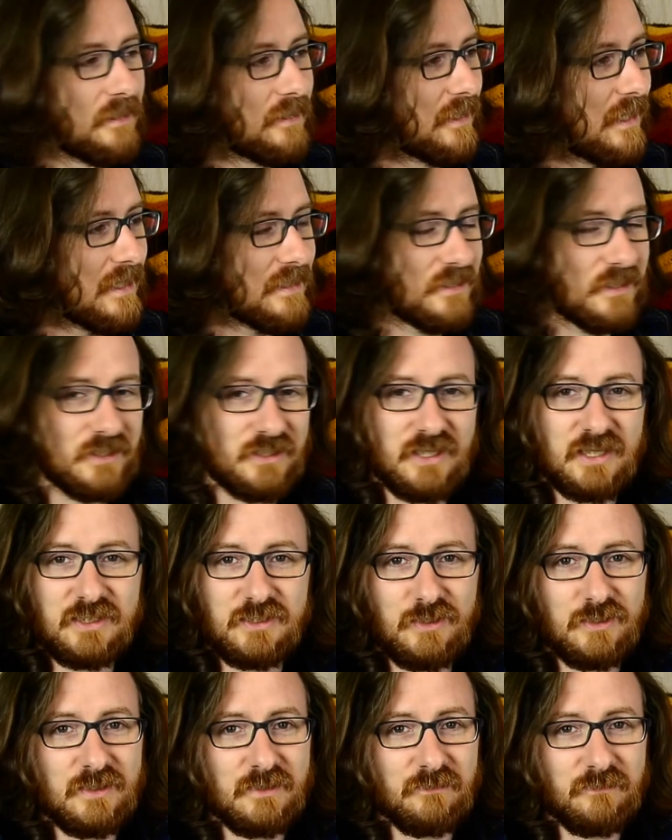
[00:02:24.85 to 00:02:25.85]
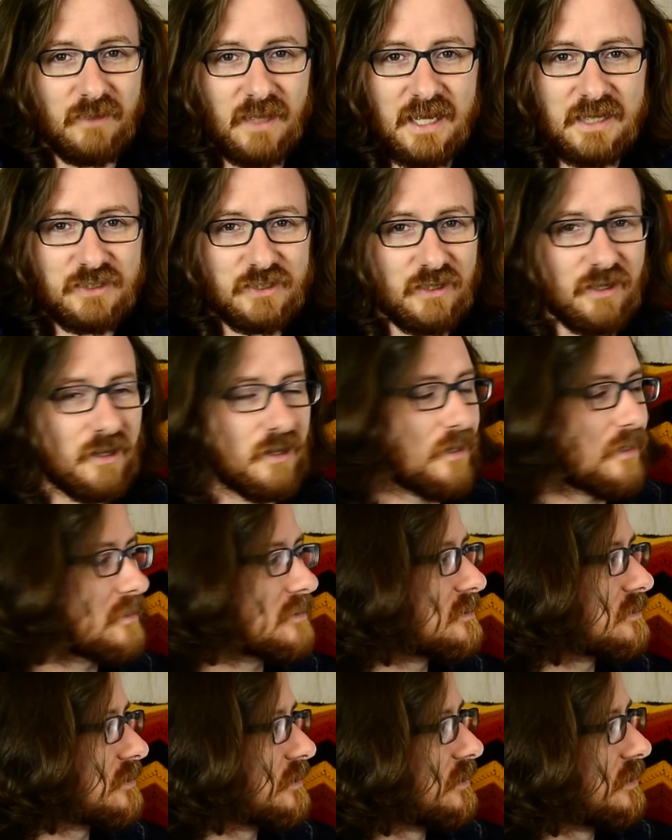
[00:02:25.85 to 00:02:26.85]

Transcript: I suggest using flashcards.